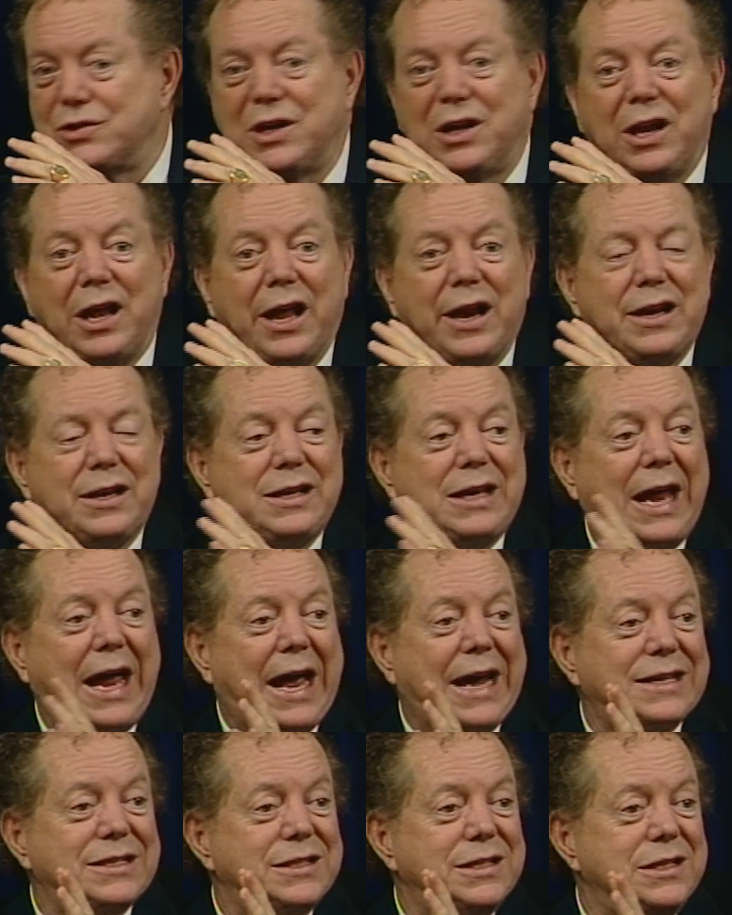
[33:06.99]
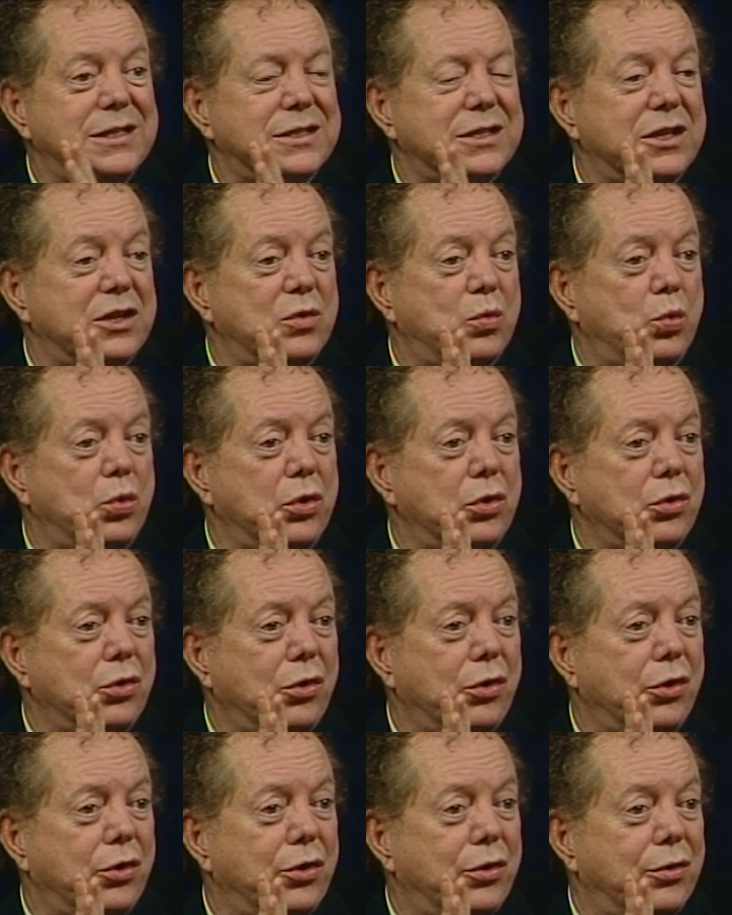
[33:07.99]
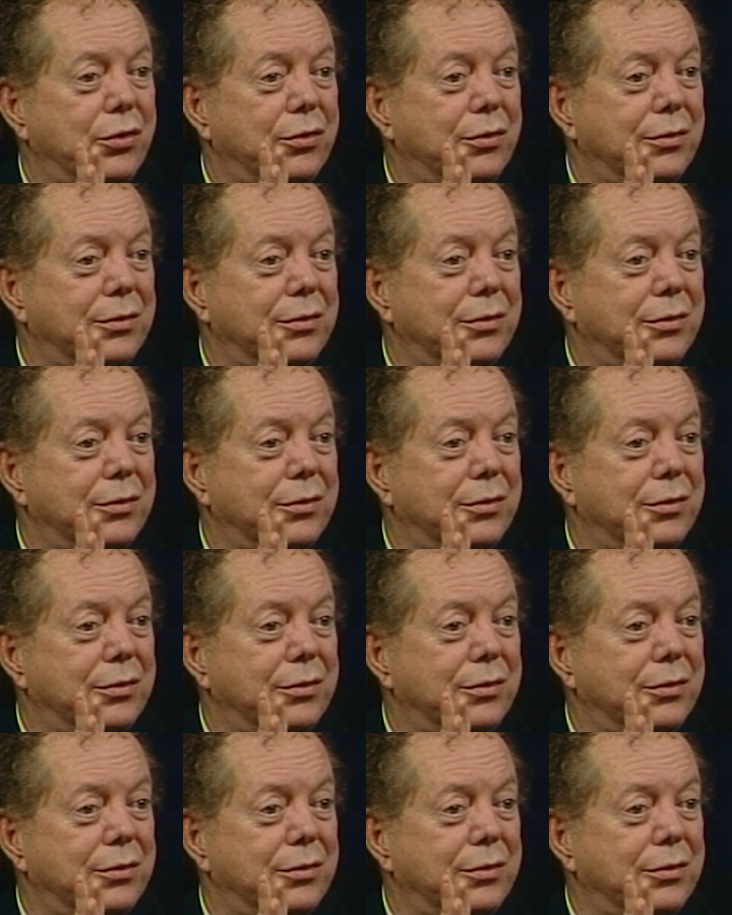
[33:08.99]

There's a lot of taxis in the world.